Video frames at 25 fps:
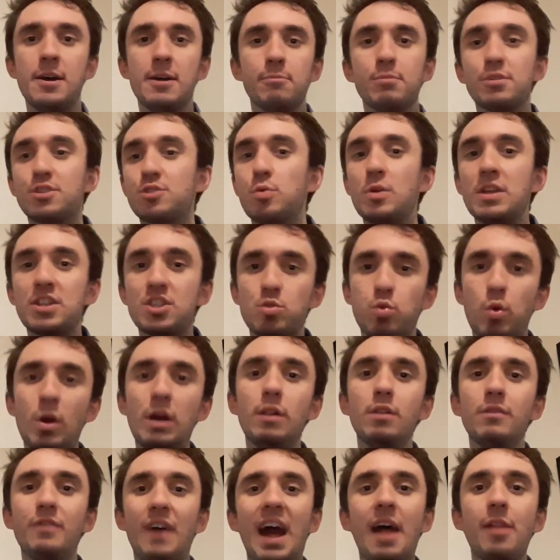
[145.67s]
between
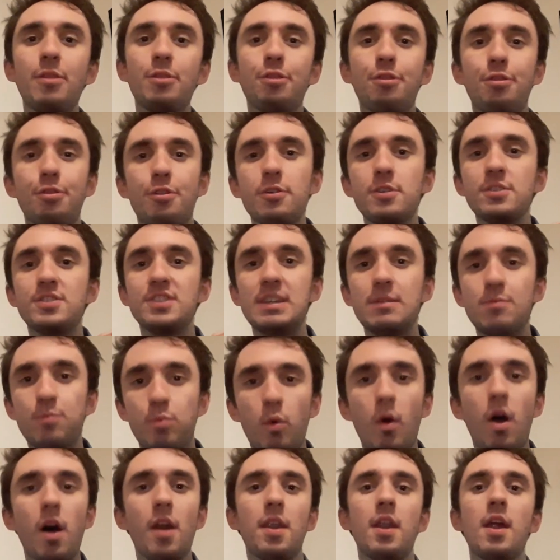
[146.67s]
12 and
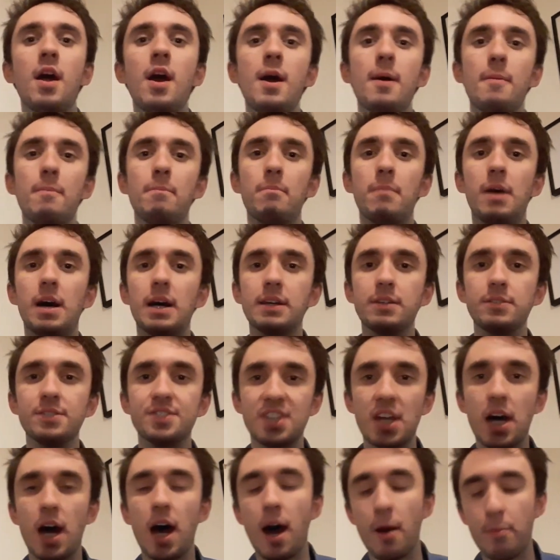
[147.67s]
31
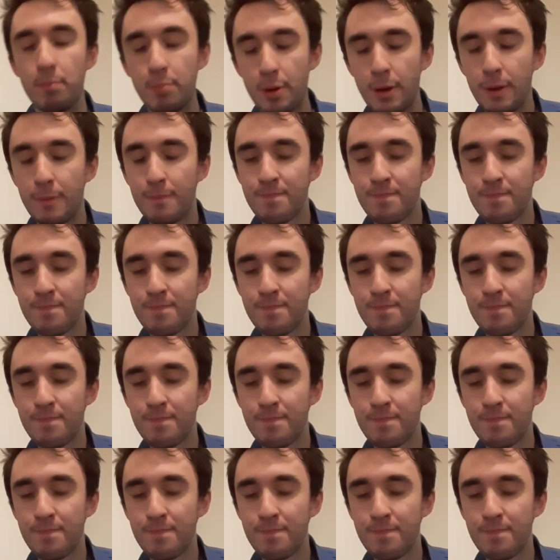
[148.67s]
miles up.